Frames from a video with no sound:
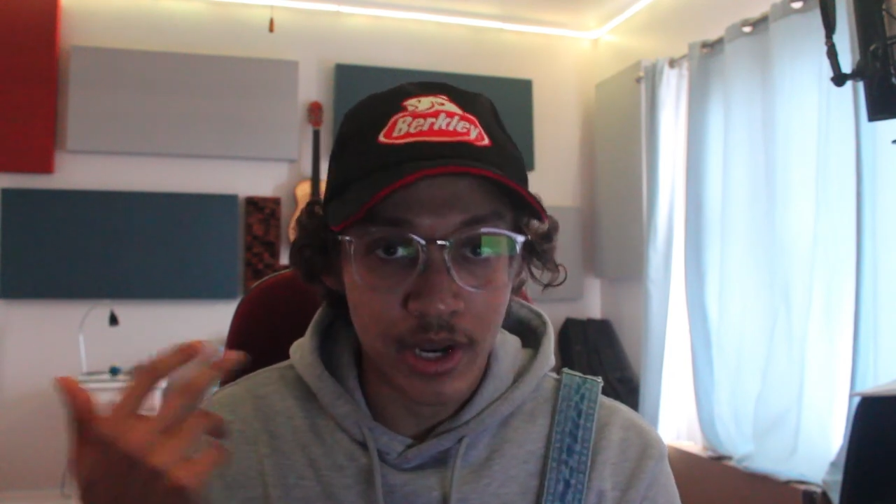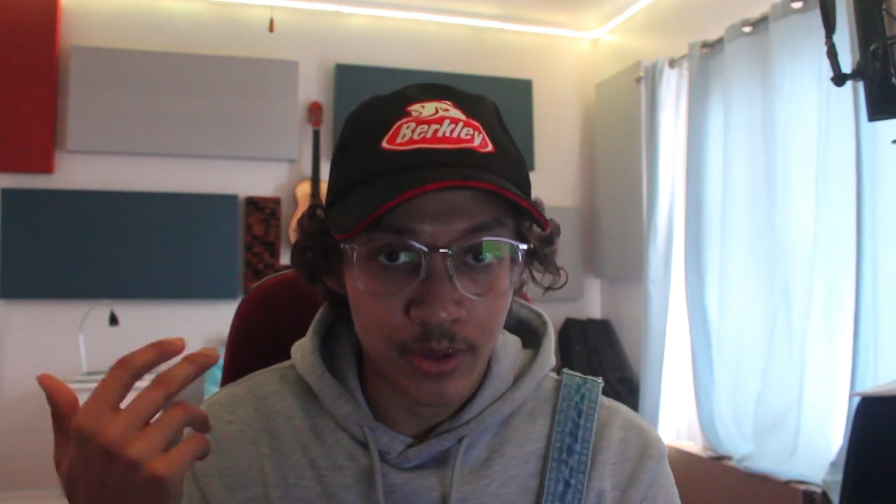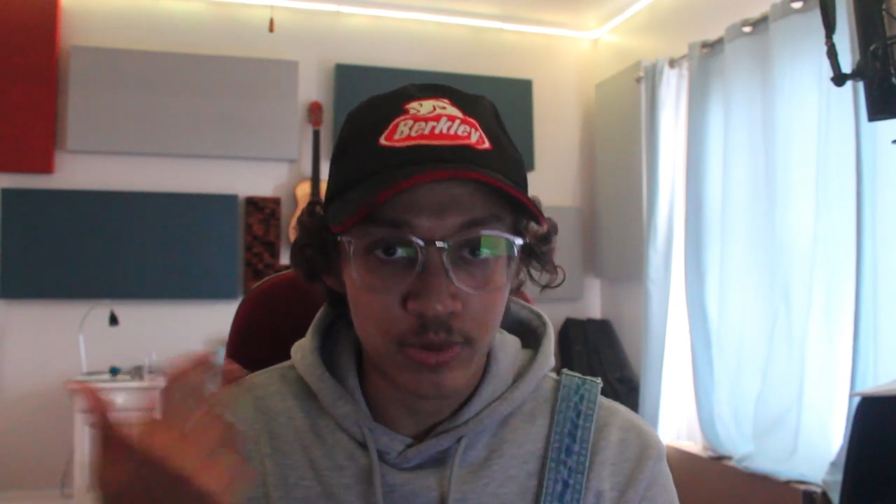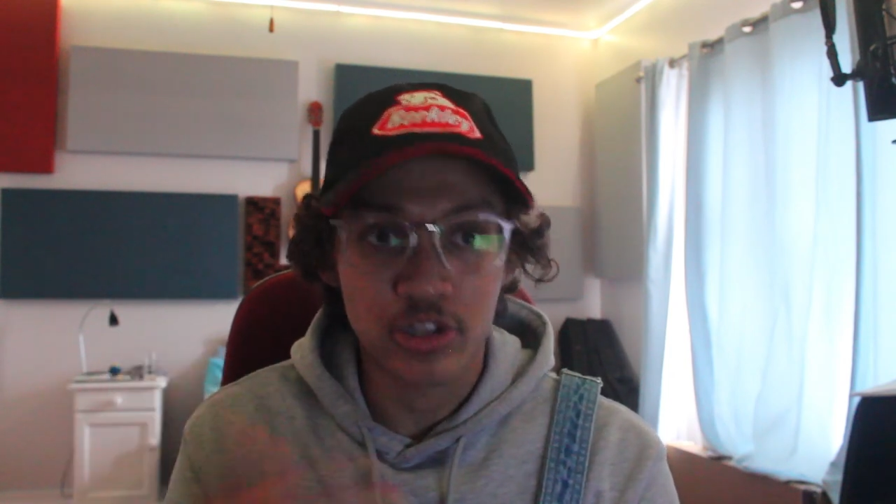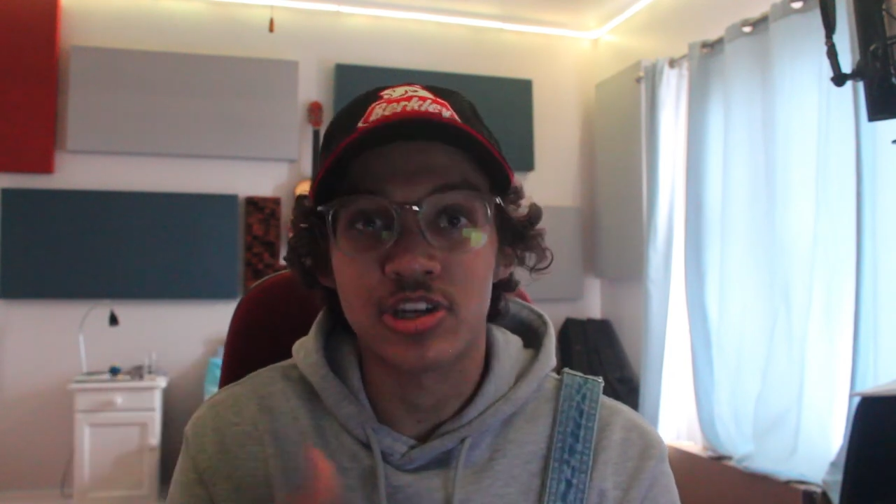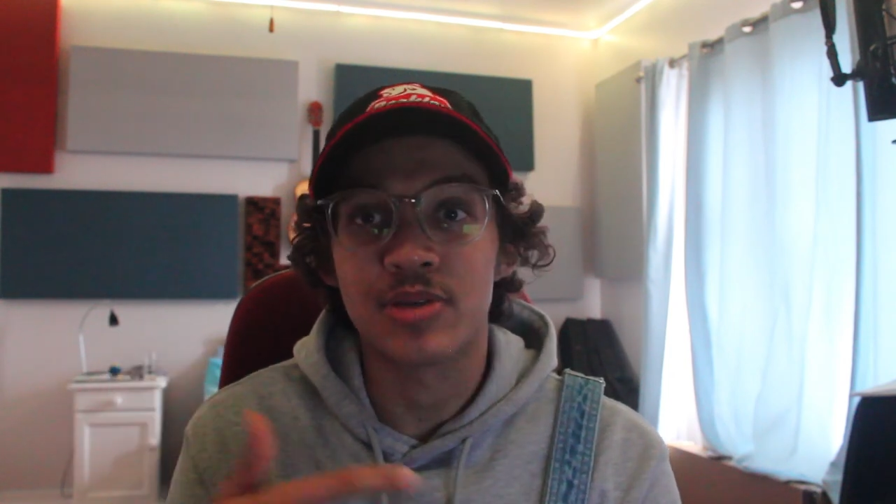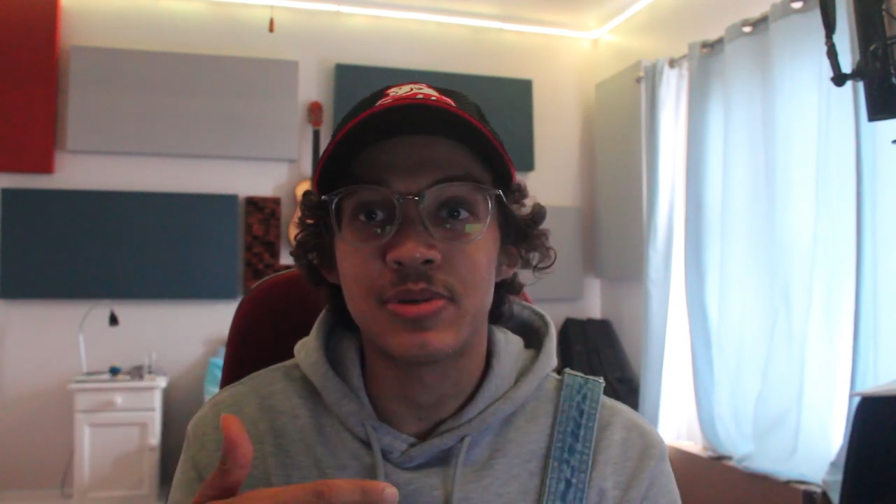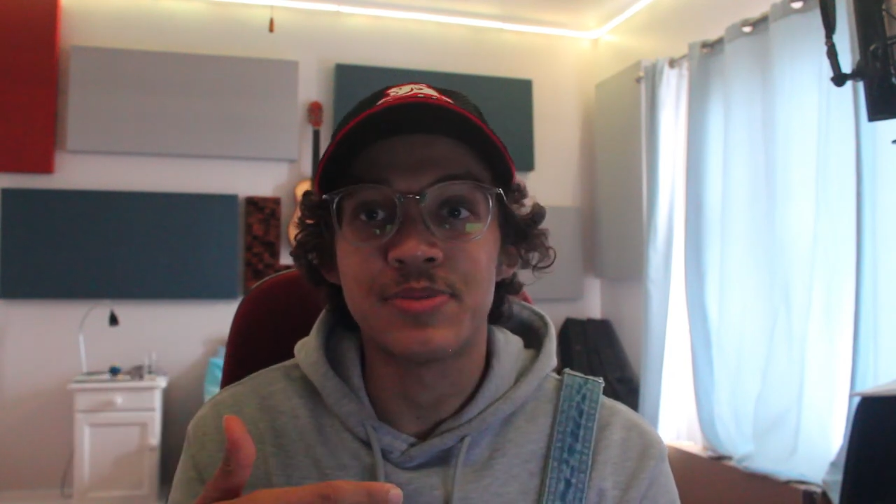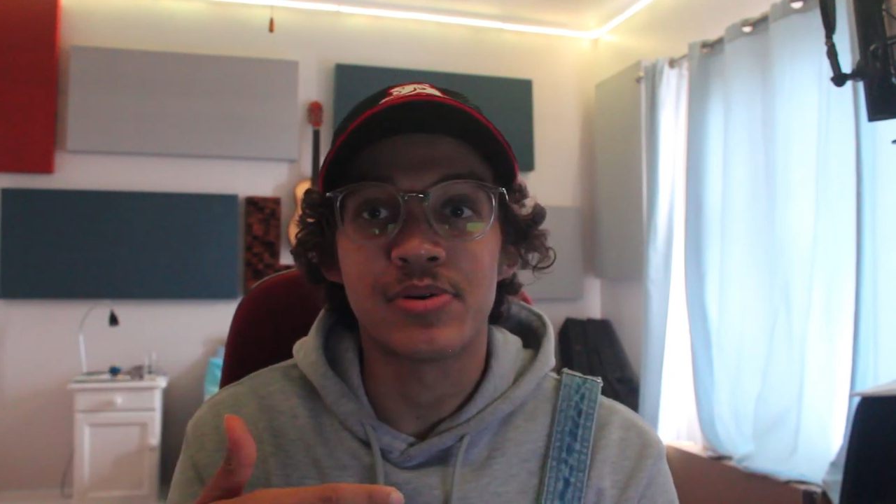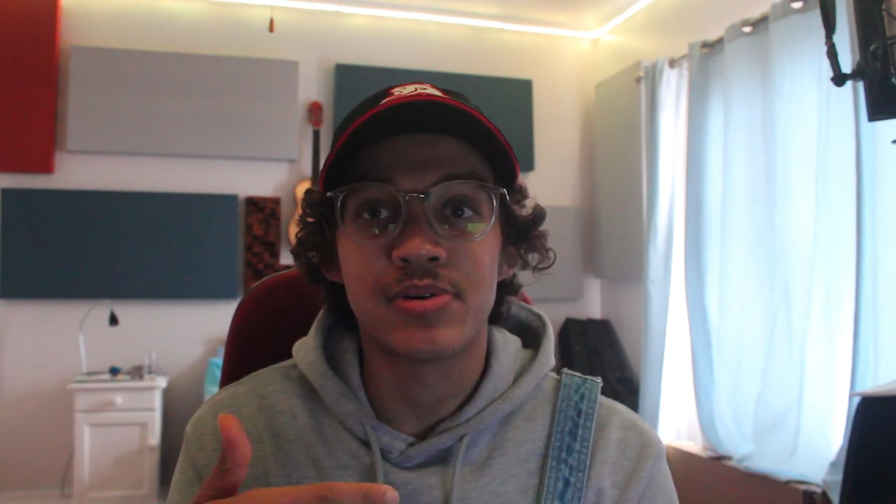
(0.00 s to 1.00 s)
and appreciate
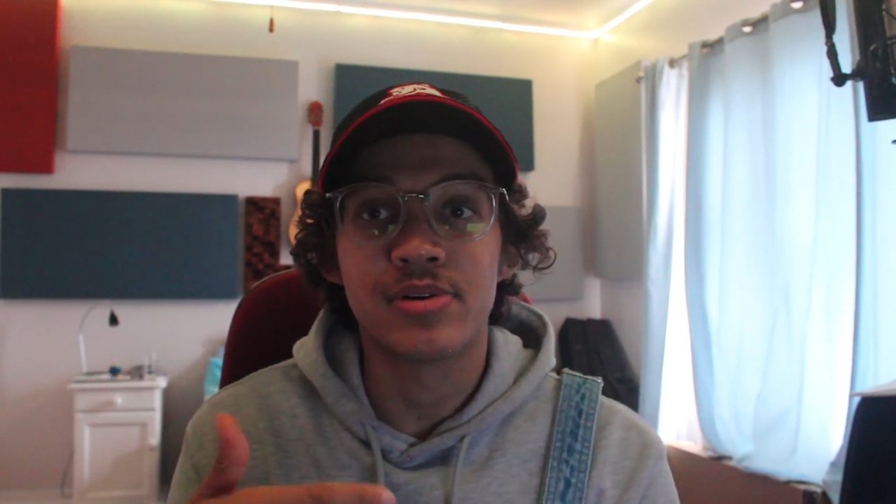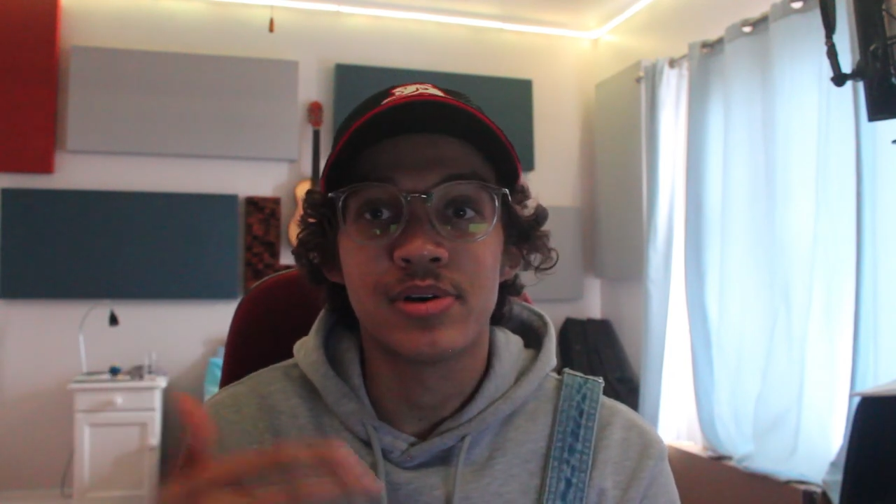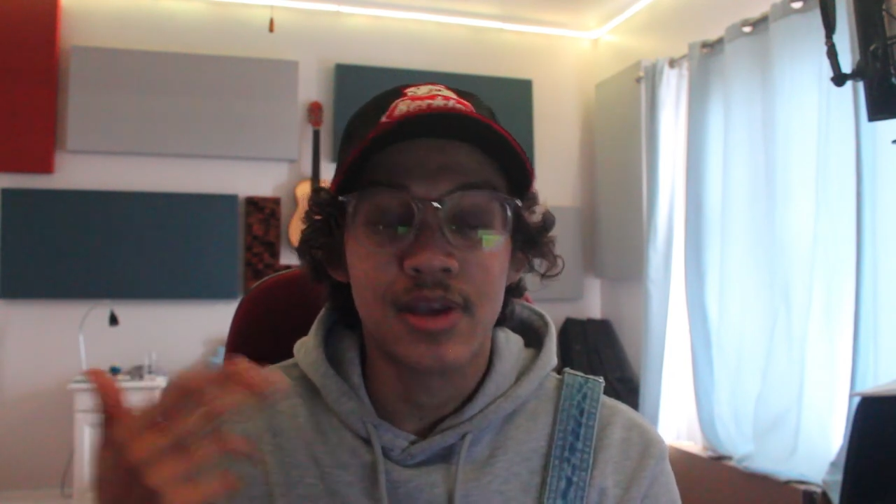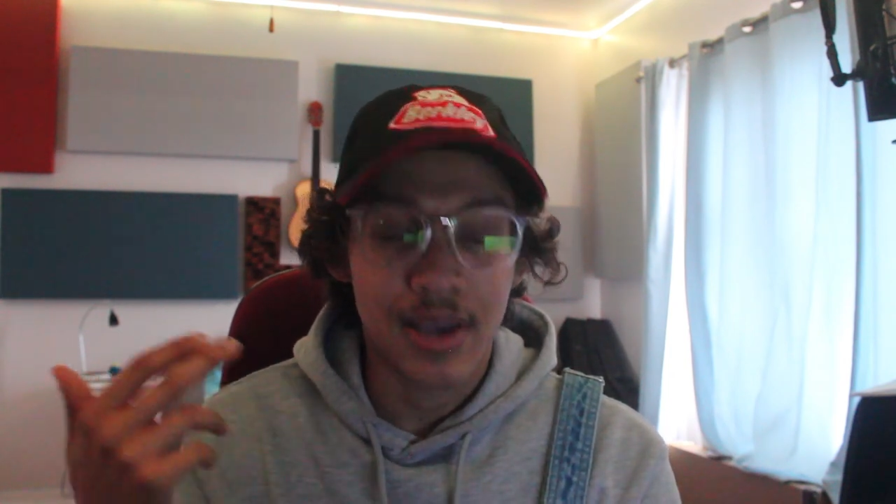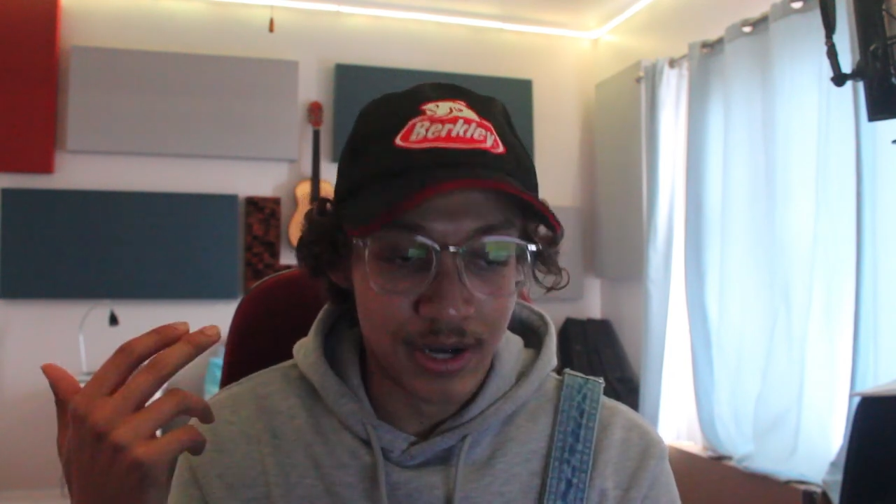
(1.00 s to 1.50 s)
people